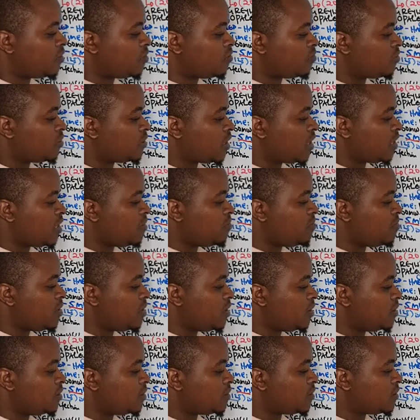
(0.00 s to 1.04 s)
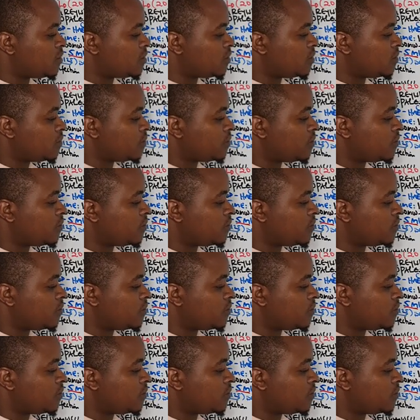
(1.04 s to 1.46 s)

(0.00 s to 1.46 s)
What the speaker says: to 10 minutes.